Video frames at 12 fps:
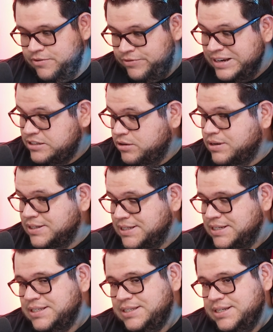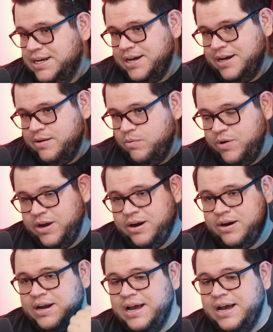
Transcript: resources where